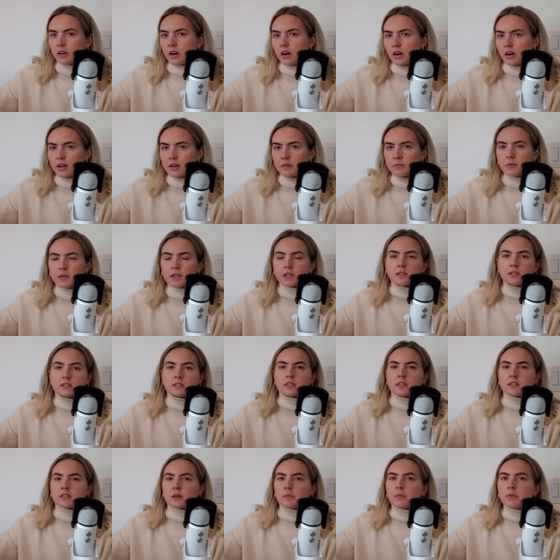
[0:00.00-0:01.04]
odd because
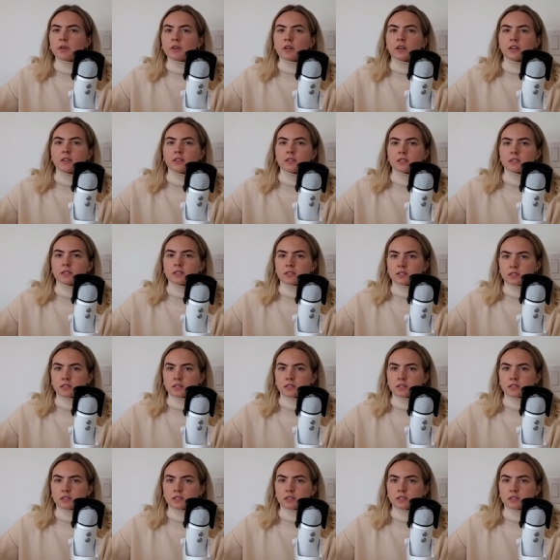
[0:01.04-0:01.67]
the double gauze is